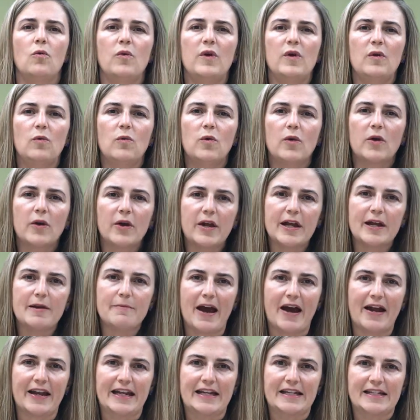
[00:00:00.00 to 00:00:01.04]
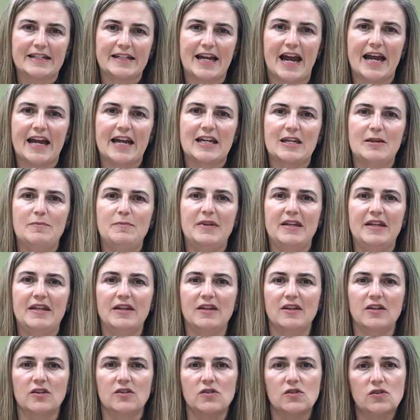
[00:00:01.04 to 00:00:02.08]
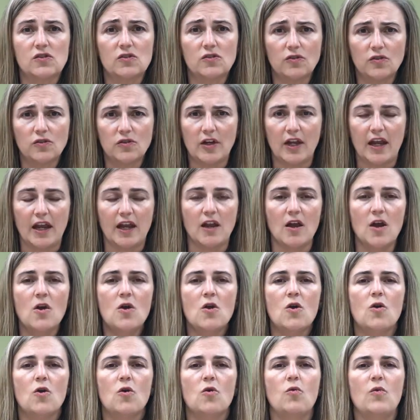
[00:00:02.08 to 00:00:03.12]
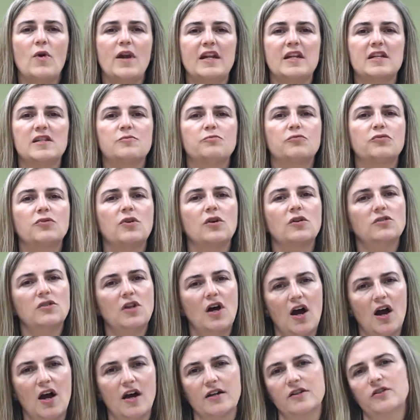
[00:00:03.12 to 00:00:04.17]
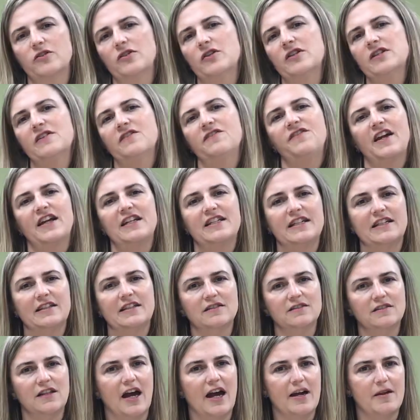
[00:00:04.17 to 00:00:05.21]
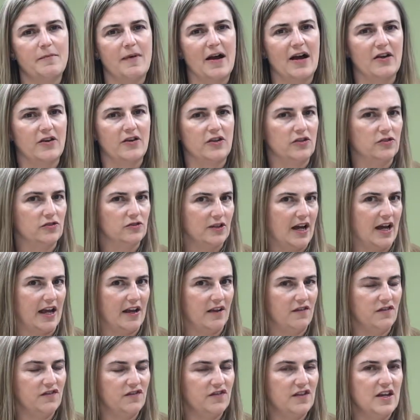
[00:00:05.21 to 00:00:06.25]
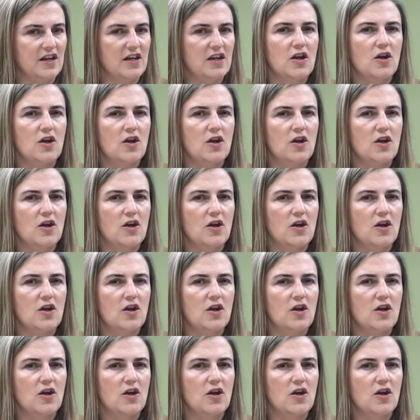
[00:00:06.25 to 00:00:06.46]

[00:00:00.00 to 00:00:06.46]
We worry about anxiety being concerning when it's prolonged or it's affecting a lot about your life.